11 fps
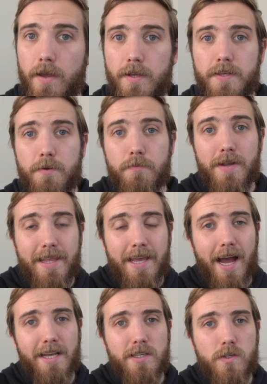So there really
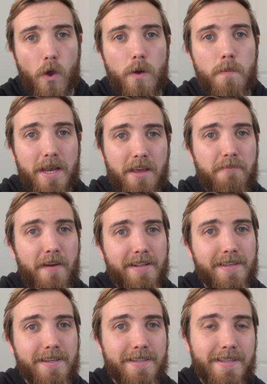are so many
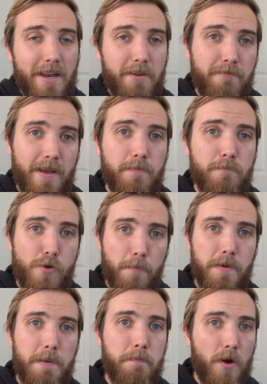factors that affect
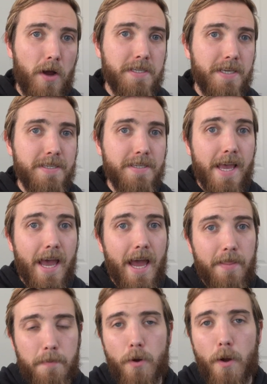property prices
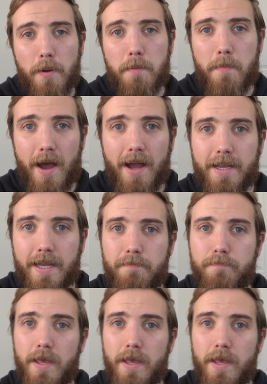and the property market.